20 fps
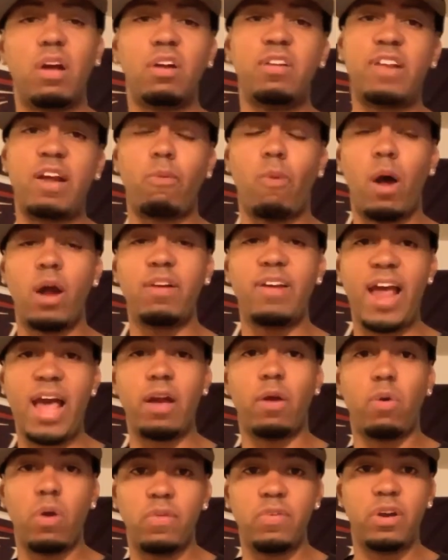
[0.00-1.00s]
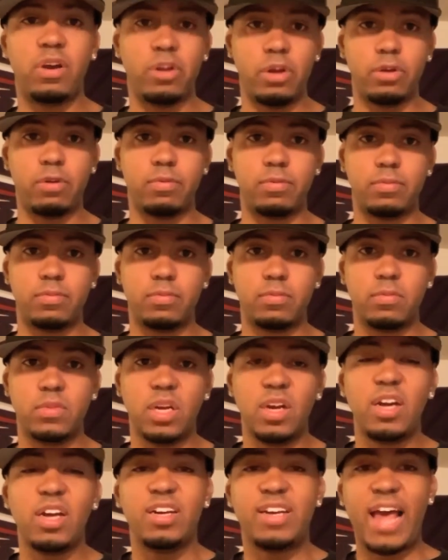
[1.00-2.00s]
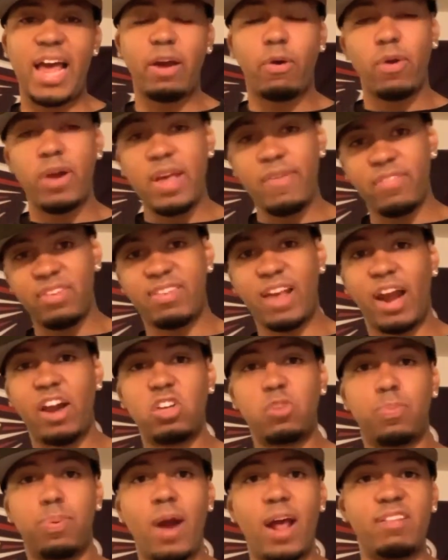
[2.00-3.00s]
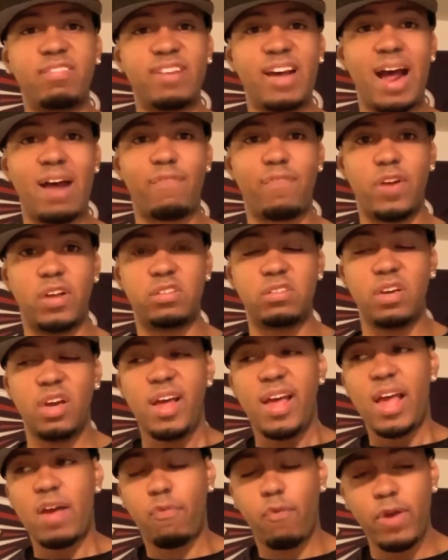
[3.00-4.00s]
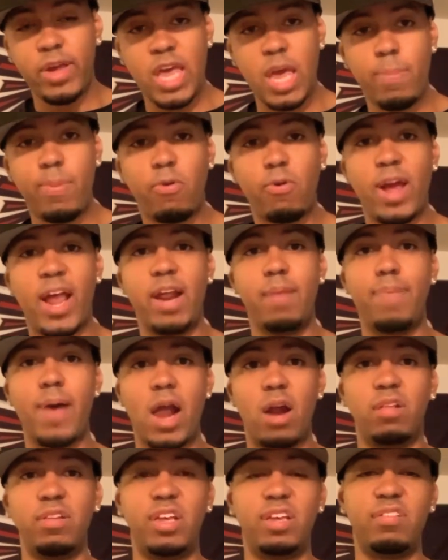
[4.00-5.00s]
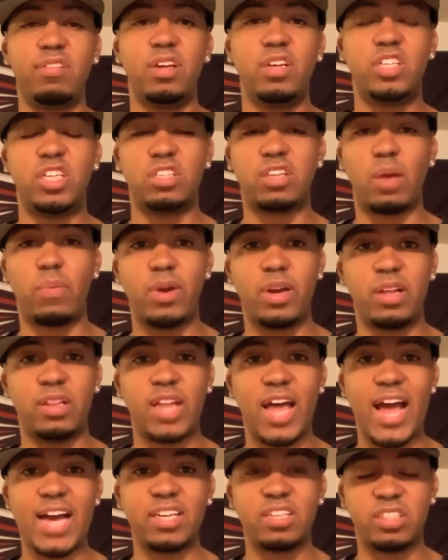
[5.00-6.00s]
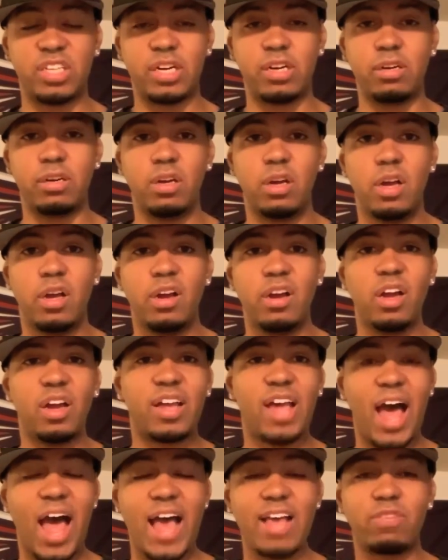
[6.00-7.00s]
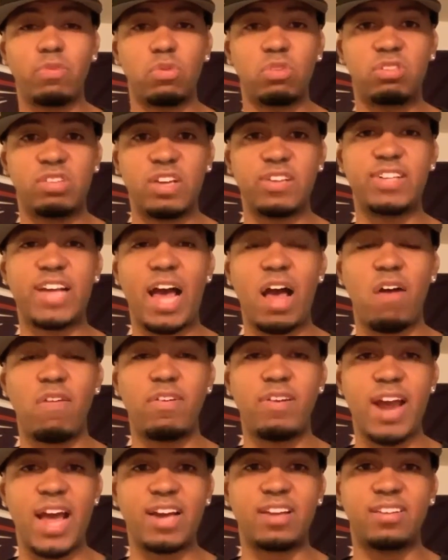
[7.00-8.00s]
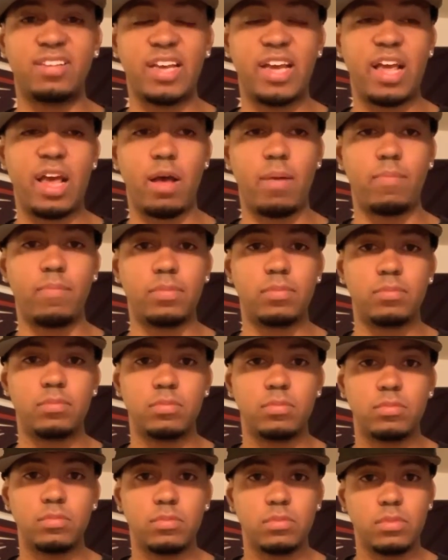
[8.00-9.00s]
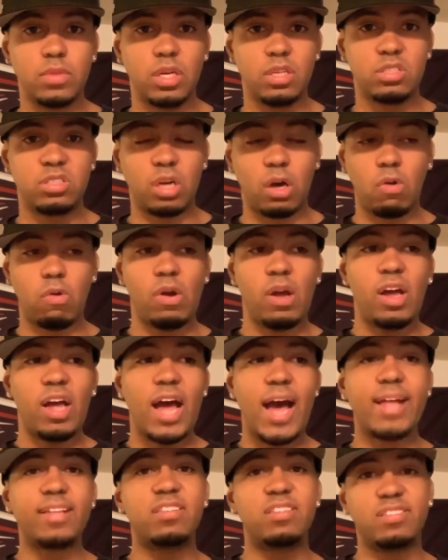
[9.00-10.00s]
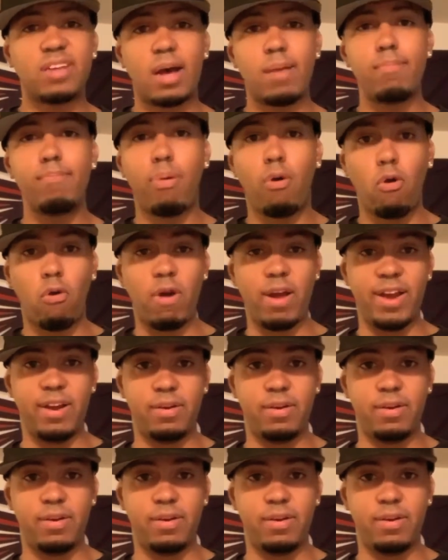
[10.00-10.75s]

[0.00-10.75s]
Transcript: want Dan Quinn to do? Dan Quinn even said in his press conference, if we keep creating penalties, just like we did last year, guys will sit down next to him. So at some point,